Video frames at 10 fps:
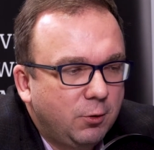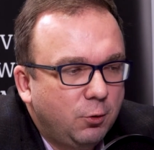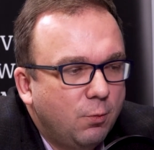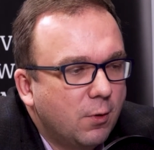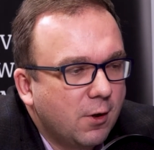
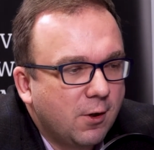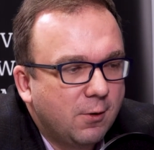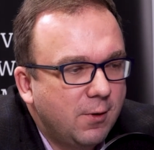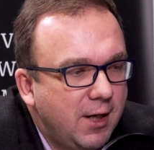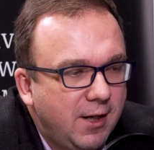
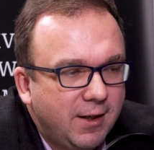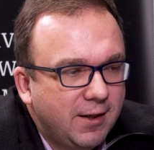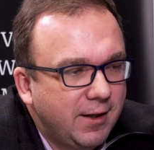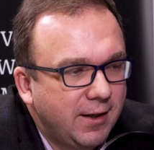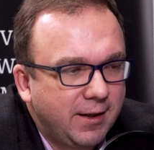tomorrow
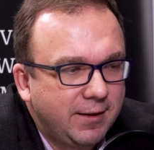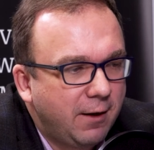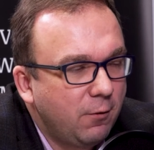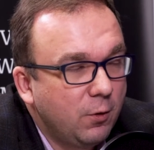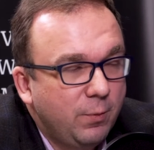
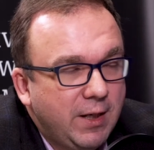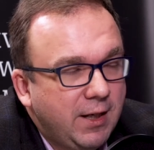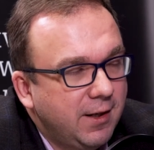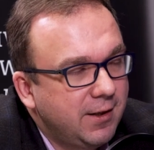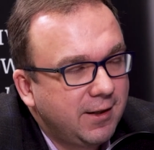there will
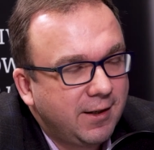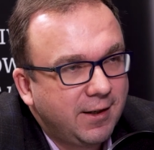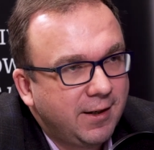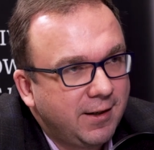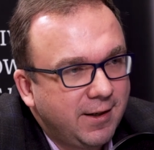be
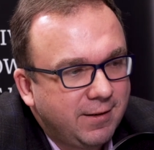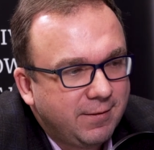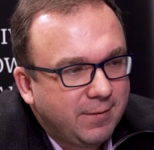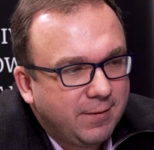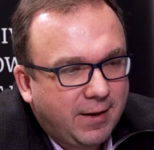
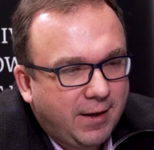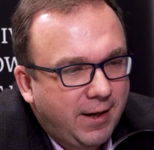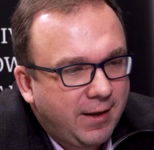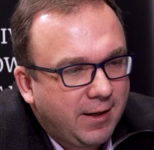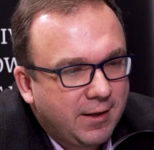
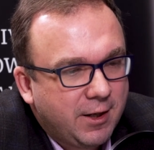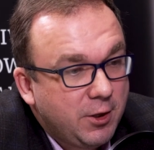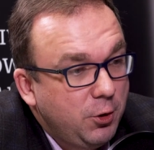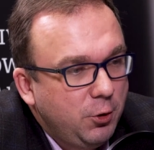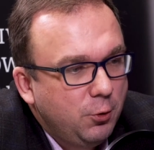another
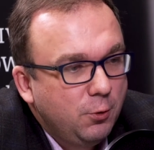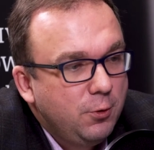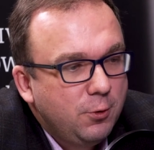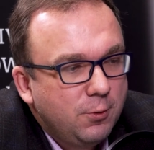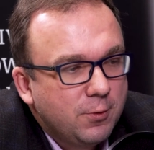
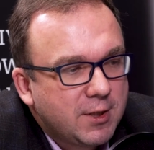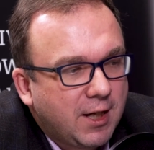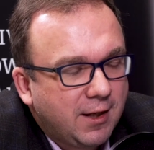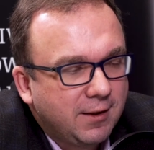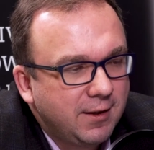new news,
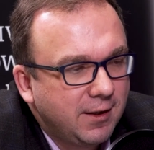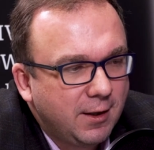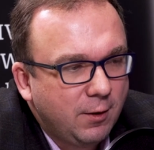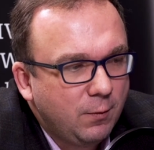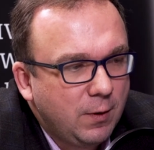and
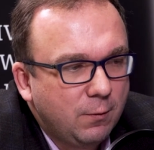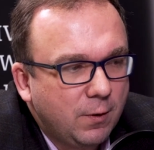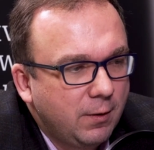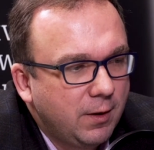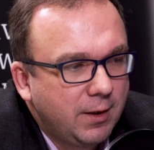we
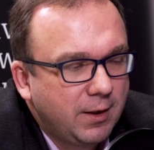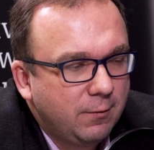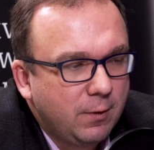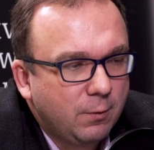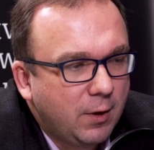
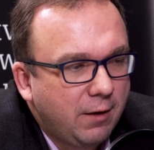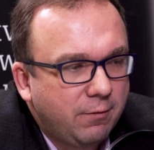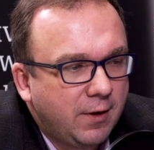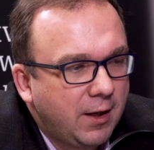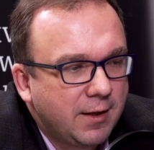will
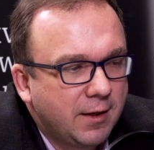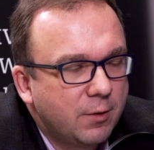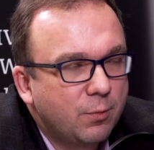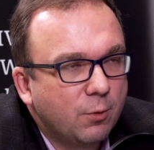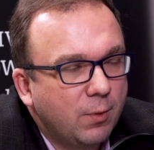have
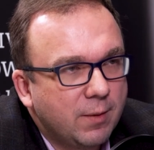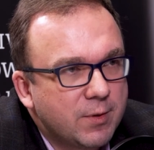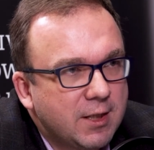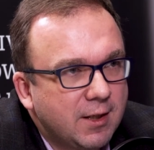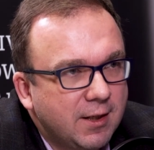another
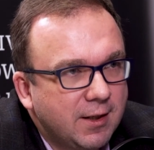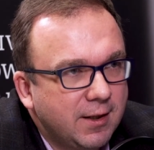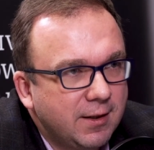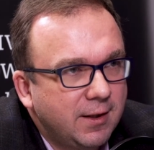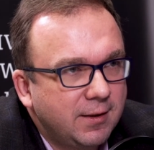problems
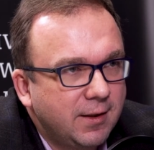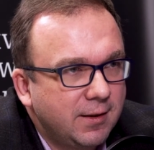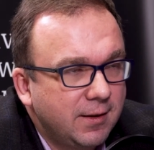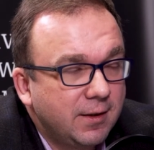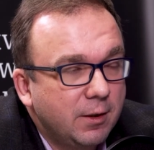
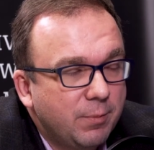than the